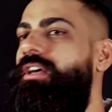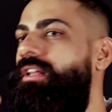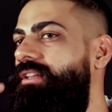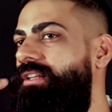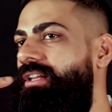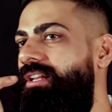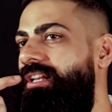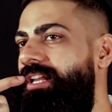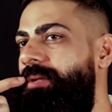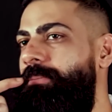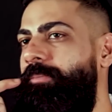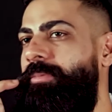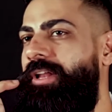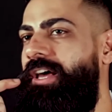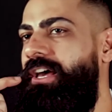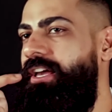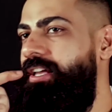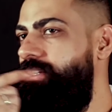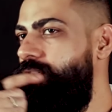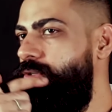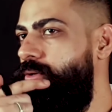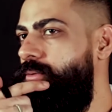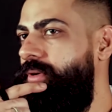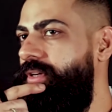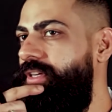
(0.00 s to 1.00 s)
the lip
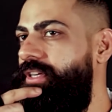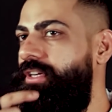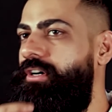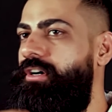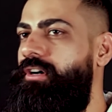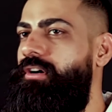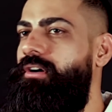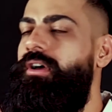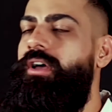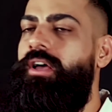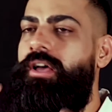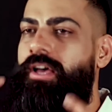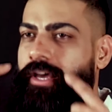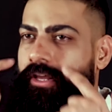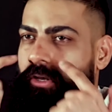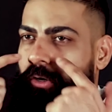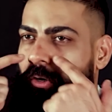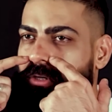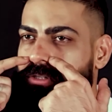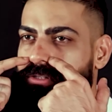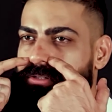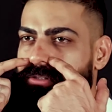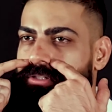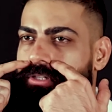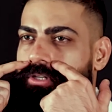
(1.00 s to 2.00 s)
lines over here and
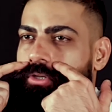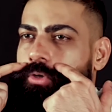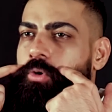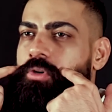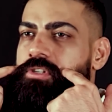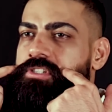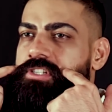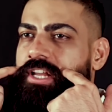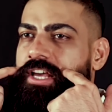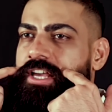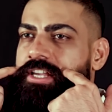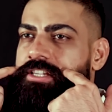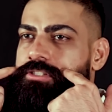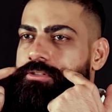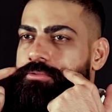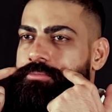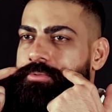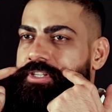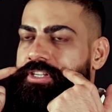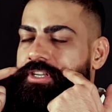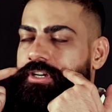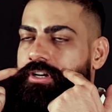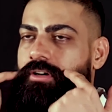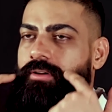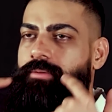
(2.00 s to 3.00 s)
also the nose lines over
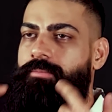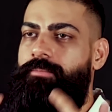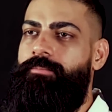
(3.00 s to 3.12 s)
here.